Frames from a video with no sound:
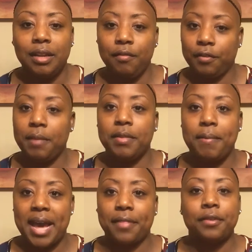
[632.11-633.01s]
from the
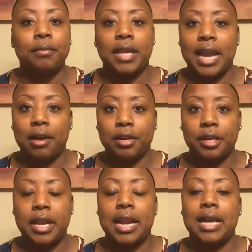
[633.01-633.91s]
bathroom
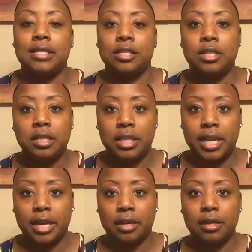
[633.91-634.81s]
counter, and I stood
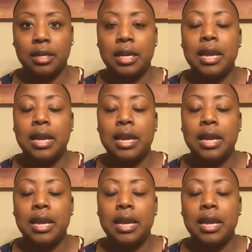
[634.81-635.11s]
there.